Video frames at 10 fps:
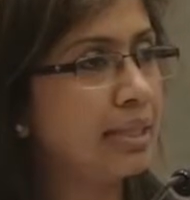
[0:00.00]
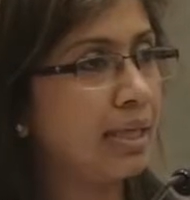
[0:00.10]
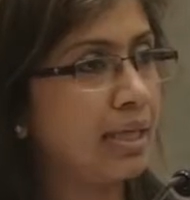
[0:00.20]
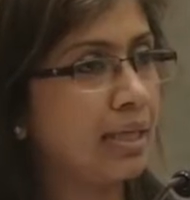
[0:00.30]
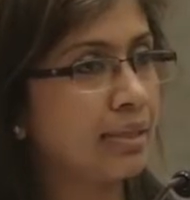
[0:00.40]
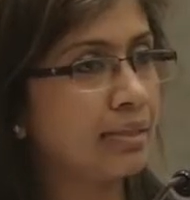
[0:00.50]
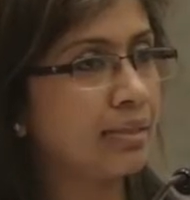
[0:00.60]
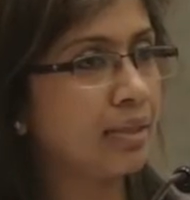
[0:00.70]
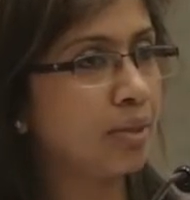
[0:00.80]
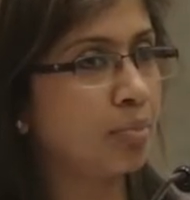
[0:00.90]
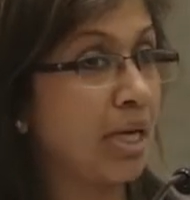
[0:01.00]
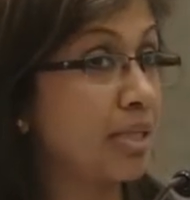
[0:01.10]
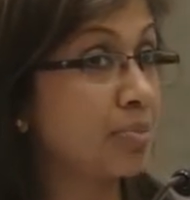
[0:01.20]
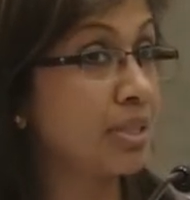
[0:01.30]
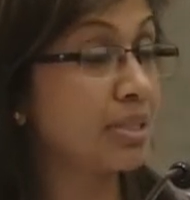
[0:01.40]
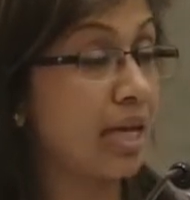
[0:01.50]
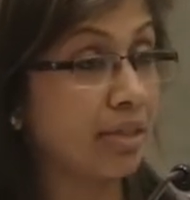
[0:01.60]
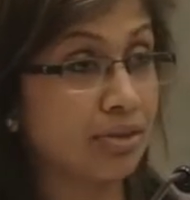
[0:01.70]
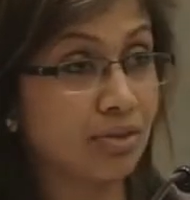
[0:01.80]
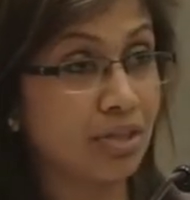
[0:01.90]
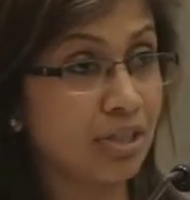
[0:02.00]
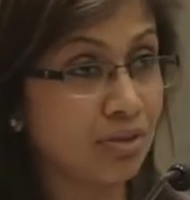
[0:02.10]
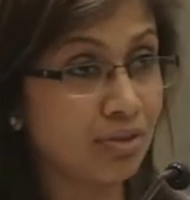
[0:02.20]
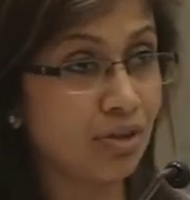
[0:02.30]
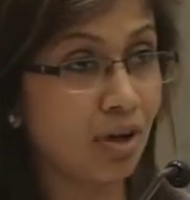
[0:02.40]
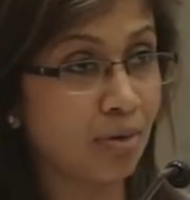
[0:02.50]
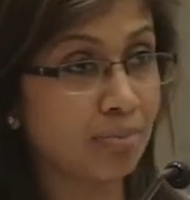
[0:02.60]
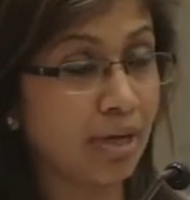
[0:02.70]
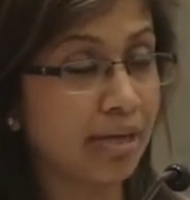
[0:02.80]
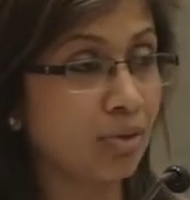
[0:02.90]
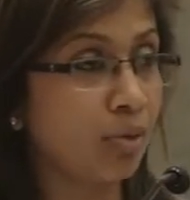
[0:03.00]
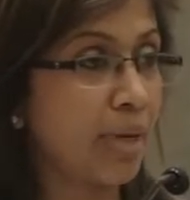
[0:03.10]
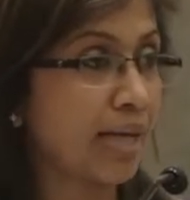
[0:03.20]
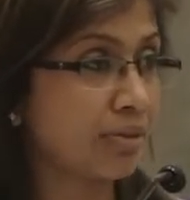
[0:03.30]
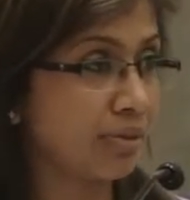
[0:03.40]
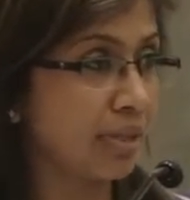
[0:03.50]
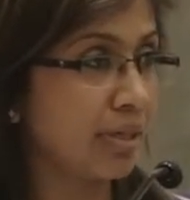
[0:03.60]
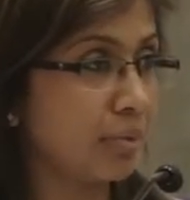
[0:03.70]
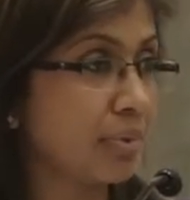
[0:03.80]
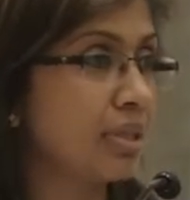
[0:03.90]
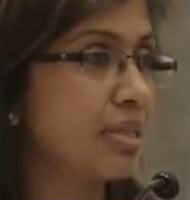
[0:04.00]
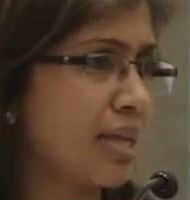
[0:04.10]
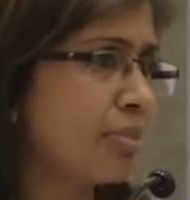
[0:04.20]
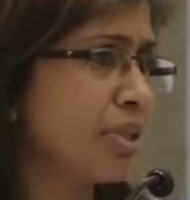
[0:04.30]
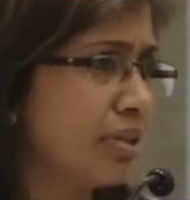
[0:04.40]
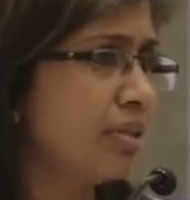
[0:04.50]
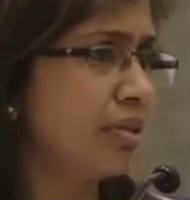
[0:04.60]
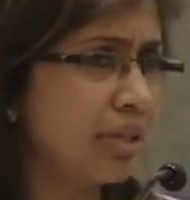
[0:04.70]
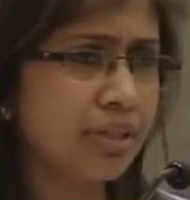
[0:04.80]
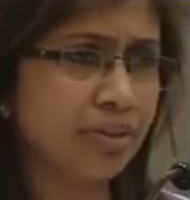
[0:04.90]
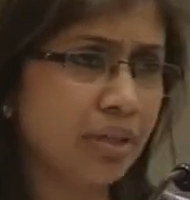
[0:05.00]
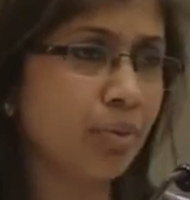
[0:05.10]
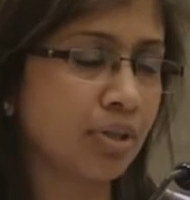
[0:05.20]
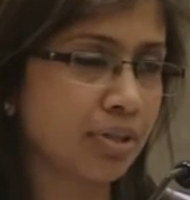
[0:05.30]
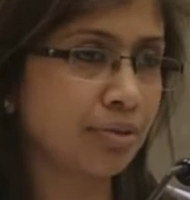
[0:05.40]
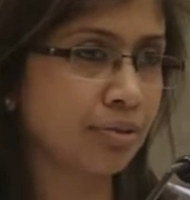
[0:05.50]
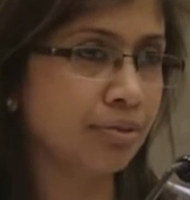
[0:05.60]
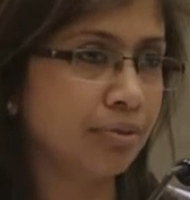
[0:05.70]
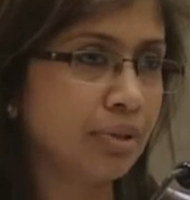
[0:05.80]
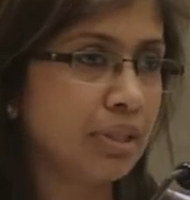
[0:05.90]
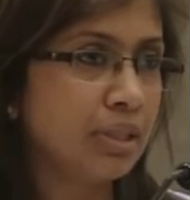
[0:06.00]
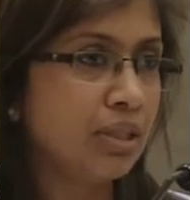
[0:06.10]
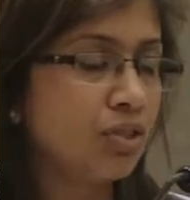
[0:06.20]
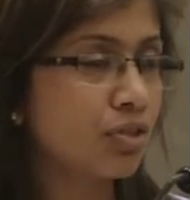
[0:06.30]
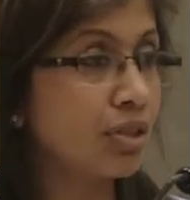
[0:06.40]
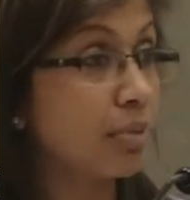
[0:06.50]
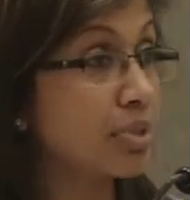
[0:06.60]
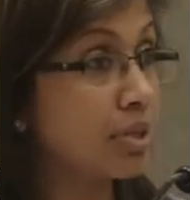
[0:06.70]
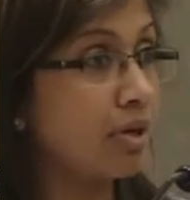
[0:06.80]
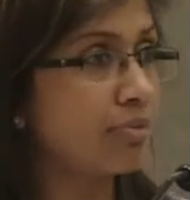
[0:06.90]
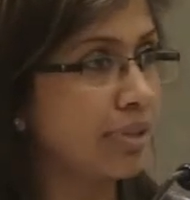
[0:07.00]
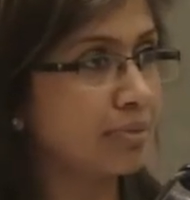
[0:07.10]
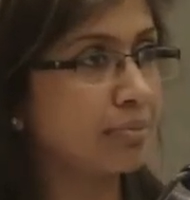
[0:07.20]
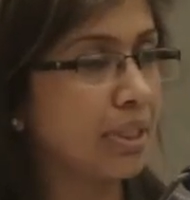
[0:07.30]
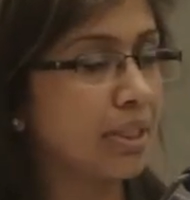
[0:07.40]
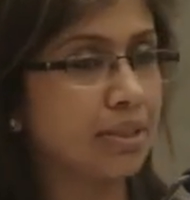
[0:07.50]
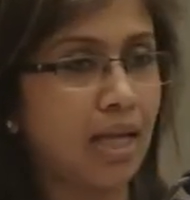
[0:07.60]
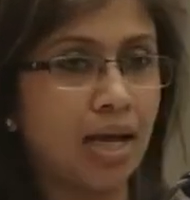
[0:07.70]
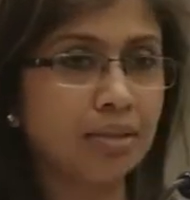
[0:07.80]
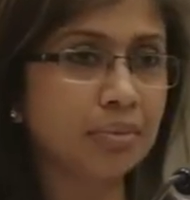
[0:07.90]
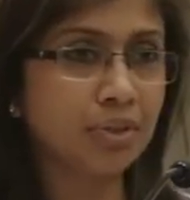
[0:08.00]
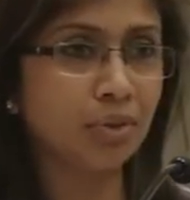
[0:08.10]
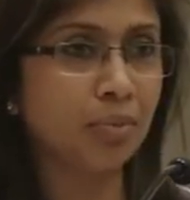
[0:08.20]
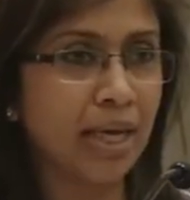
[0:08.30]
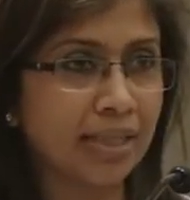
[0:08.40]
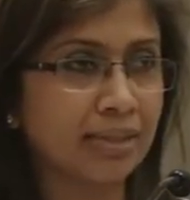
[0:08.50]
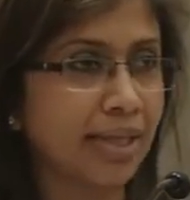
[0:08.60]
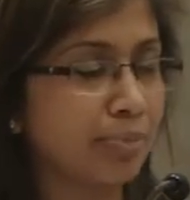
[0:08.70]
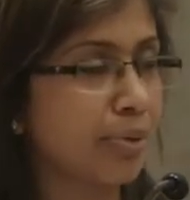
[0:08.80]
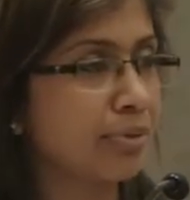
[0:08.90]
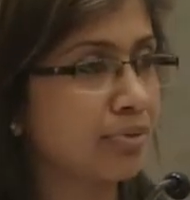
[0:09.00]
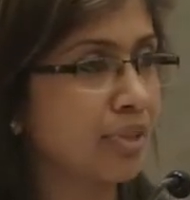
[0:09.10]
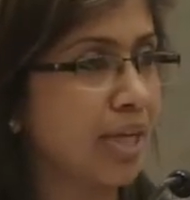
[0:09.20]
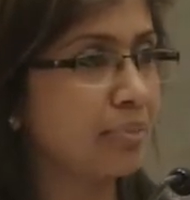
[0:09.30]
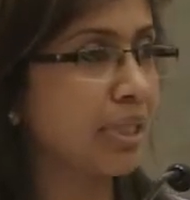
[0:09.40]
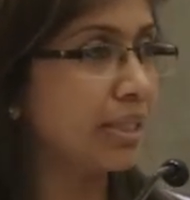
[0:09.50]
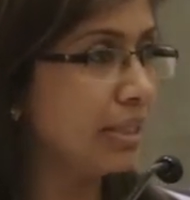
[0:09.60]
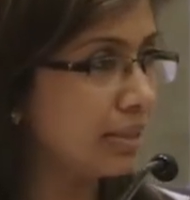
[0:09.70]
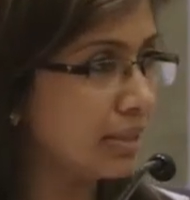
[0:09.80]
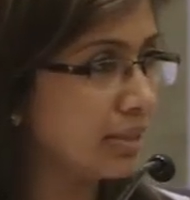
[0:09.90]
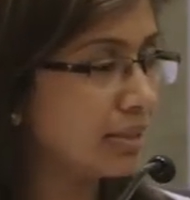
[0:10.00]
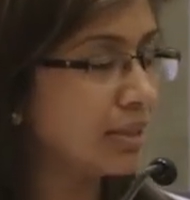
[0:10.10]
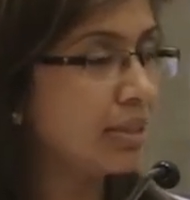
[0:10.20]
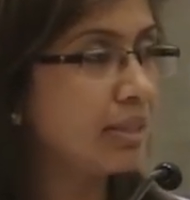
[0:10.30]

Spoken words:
and my husband decided to change his job and go back to India with an assignment he really, really wanted to do. So there was a conflict because I didn't want to go back at that point of time, and he did.